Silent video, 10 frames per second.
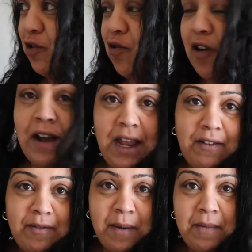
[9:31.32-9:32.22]
crying
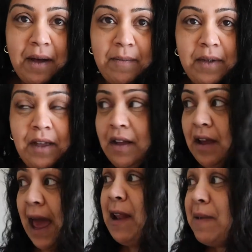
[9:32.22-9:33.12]
for my mum,
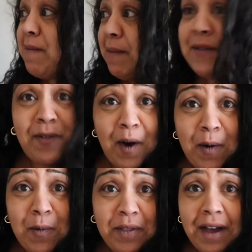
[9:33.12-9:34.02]
and it's my mum's
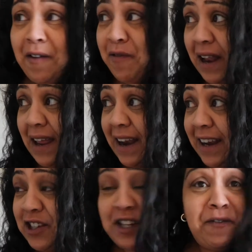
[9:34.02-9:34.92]
fault that I fell in
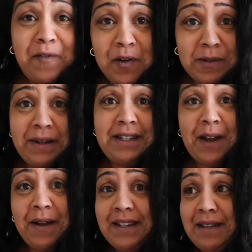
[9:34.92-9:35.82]
because she forced me to
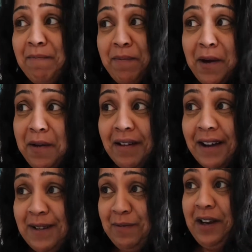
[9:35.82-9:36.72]
go into some boat that
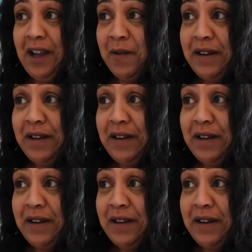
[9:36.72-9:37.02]
I didn't want to go